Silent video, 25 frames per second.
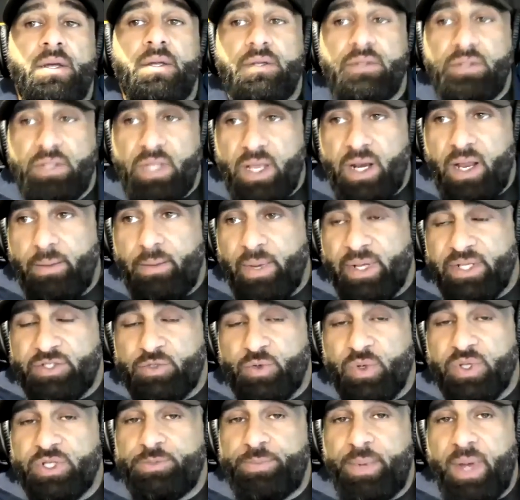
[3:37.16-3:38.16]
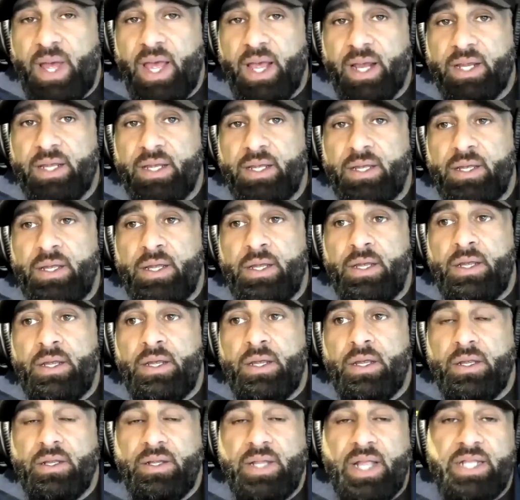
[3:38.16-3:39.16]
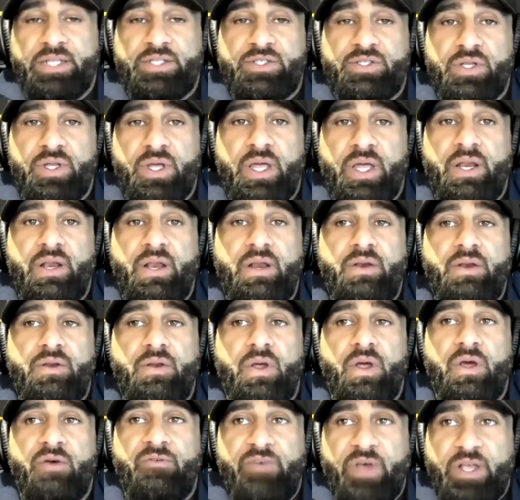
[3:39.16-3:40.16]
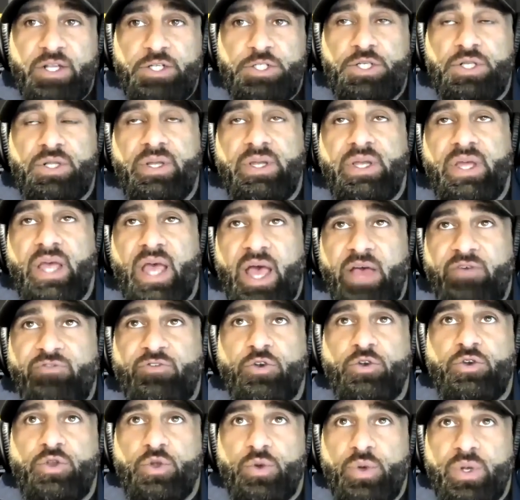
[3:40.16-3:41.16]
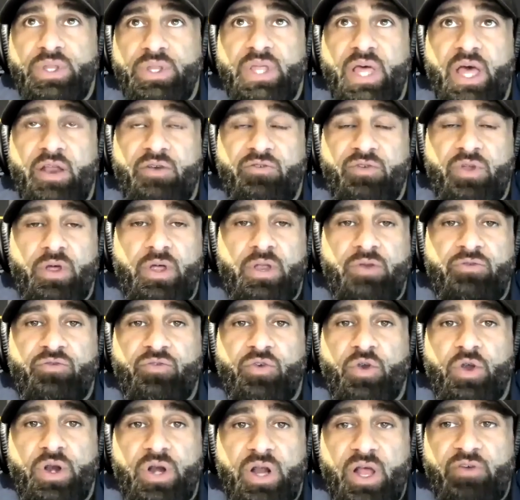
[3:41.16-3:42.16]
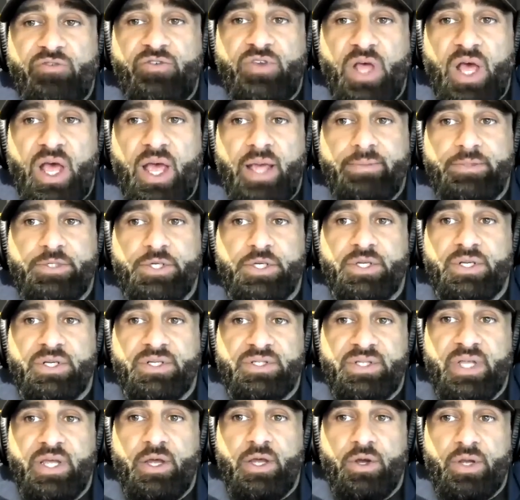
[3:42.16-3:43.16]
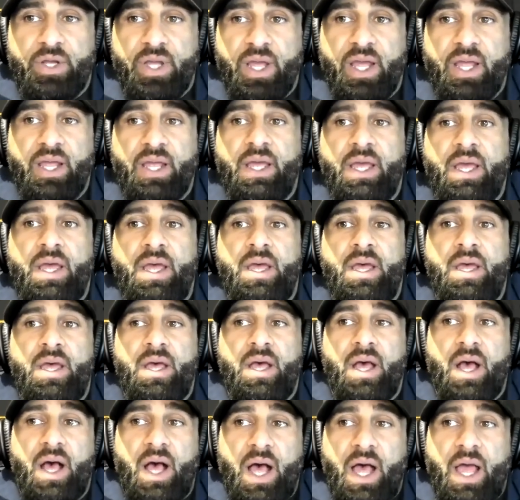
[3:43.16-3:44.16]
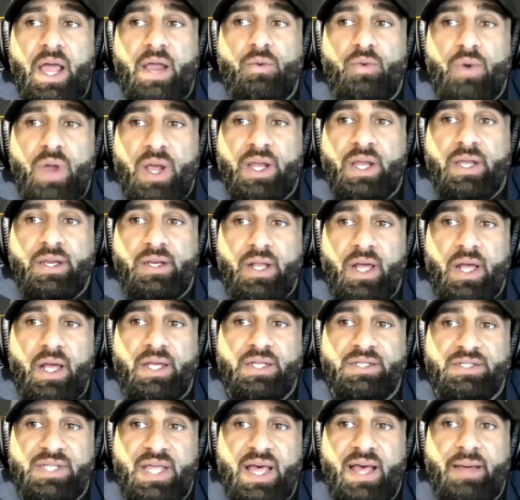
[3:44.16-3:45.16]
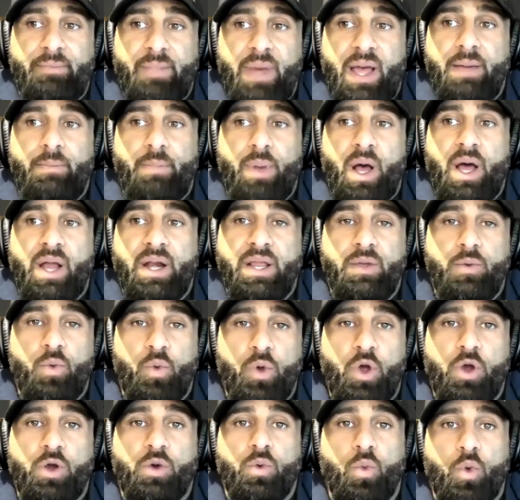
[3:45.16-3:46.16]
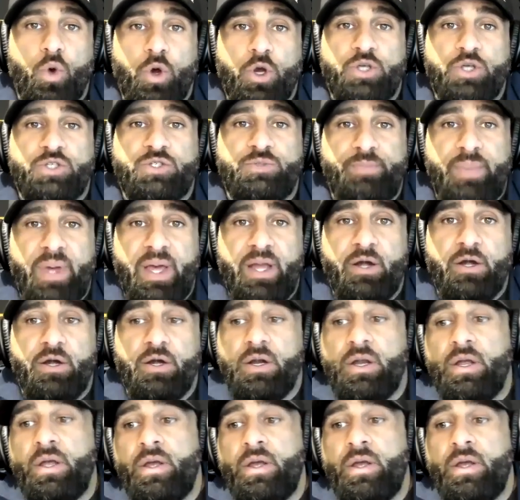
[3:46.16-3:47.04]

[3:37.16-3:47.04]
then I might switch back. And then eventually, after doing that for enough times, you're going to say, okay, I recognize that my body works better